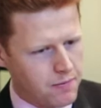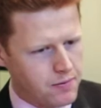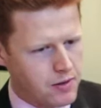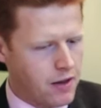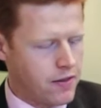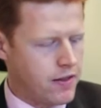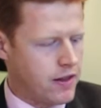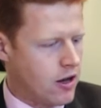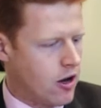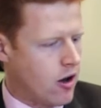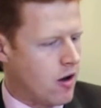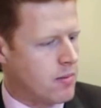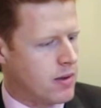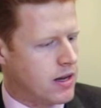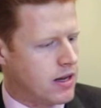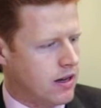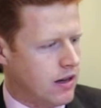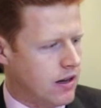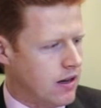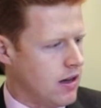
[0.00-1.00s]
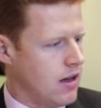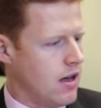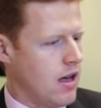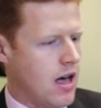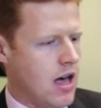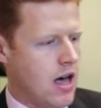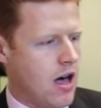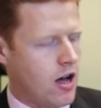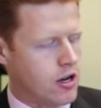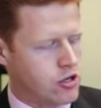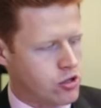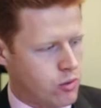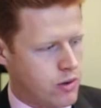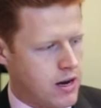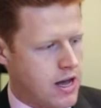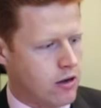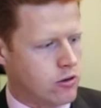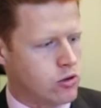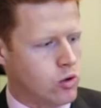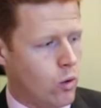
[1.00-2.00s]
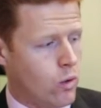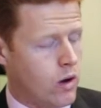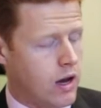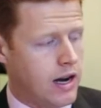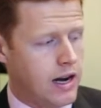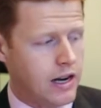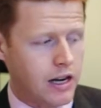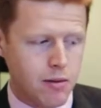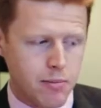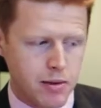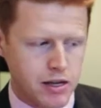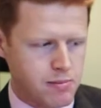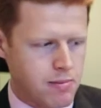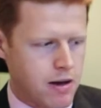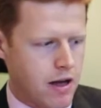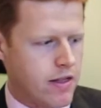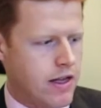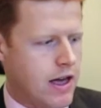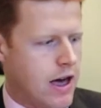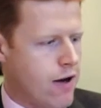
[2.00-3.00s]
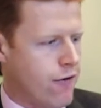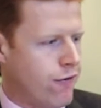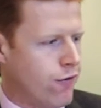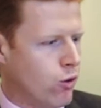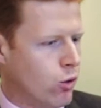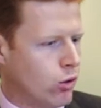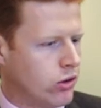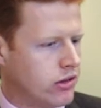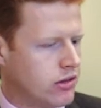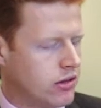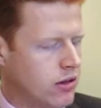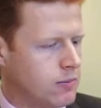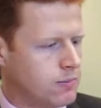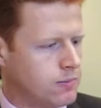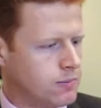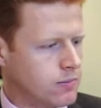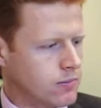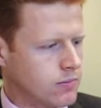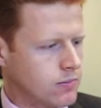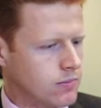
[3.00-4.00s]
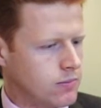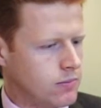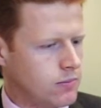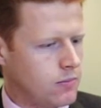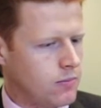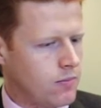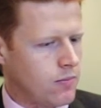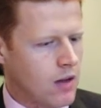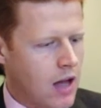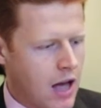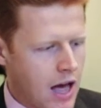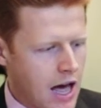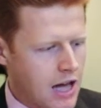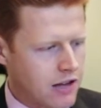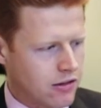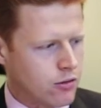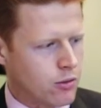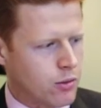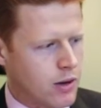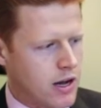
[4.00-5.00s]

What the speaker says: we've done the Army. I shall now talk a little bit about the Air Force. As